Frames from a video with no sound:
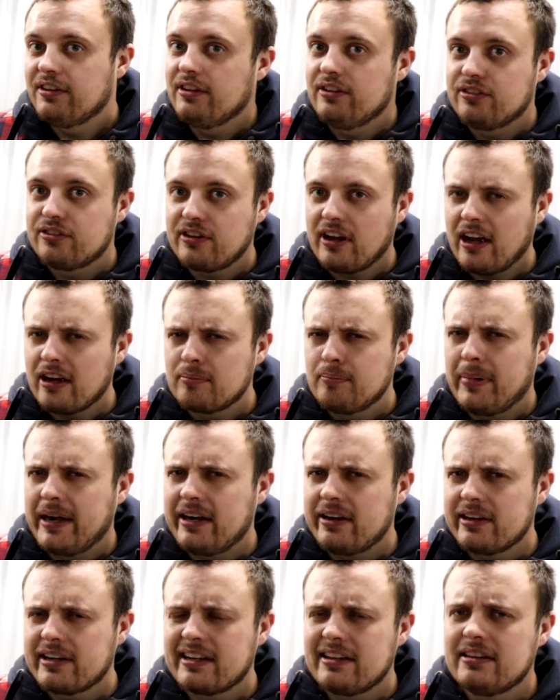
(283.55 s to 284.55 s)
The stock
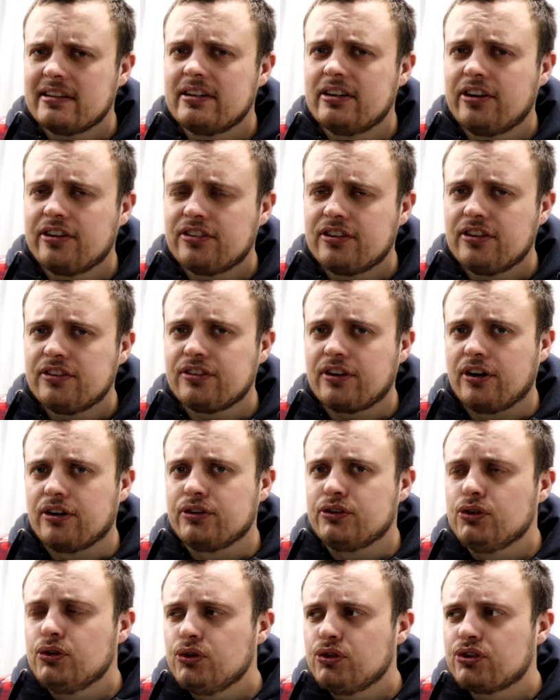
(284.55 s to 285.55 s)
bearing clearances are
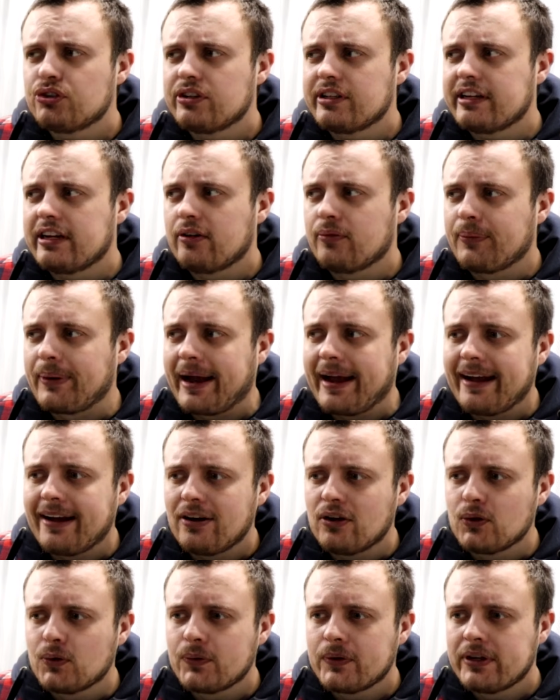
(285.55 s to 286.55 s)
usually
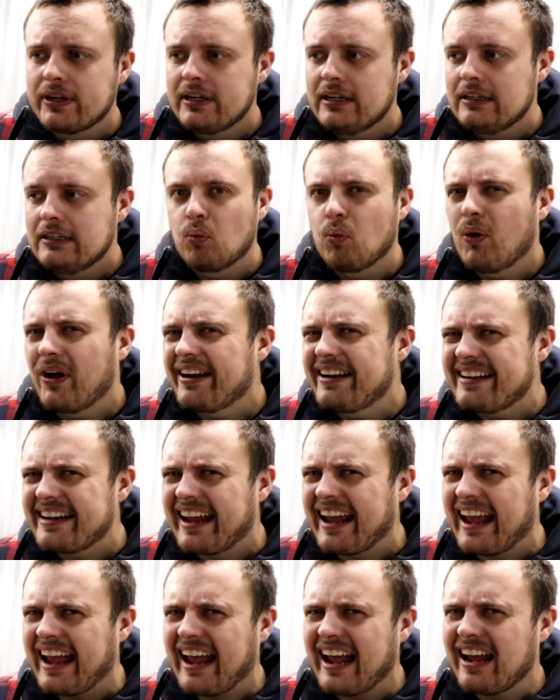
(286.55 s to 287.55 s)
around
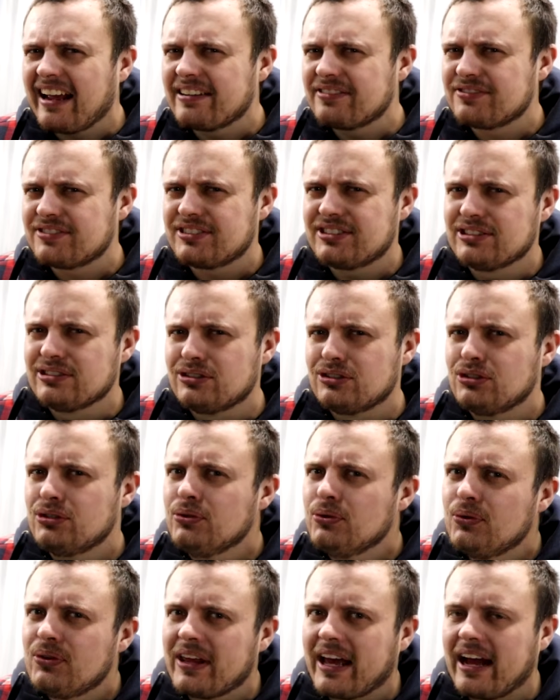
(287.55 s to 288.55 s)
1.5 to
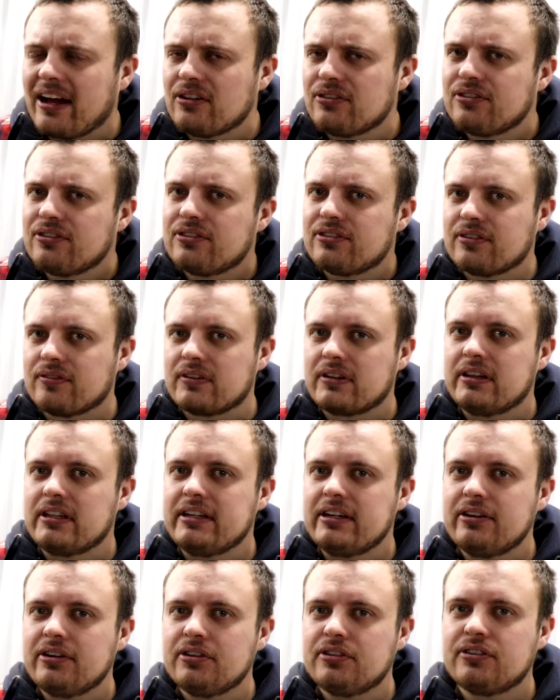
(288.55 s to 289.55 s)
2,000ths of
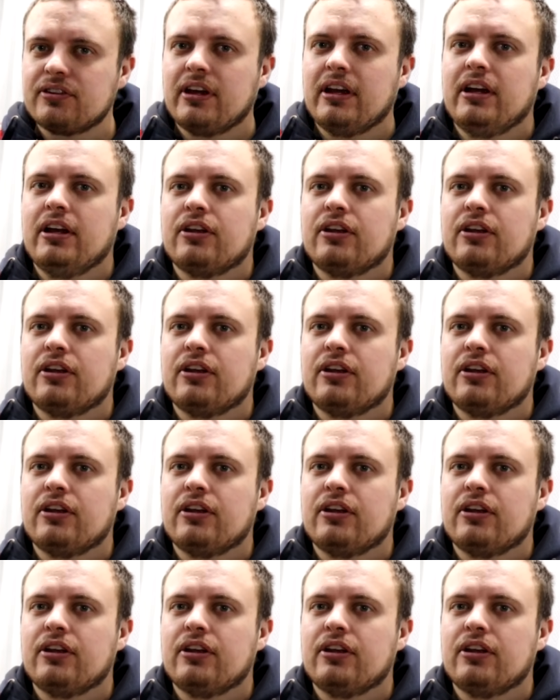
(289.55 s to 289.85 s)
clearance.